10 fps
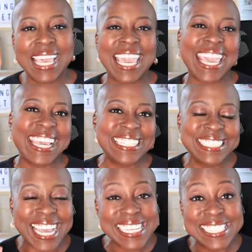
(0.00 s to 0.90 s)
and
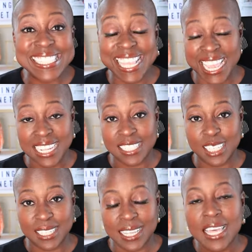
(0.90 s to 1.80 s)
dissect
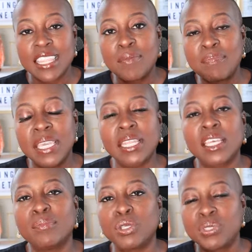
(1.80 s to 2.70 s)
the
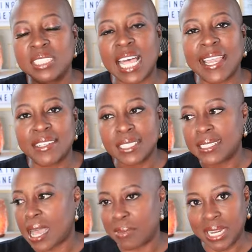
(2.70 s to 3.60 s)
medium you desire to
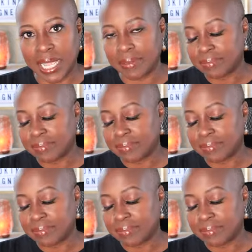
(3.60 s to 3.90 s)
dominate.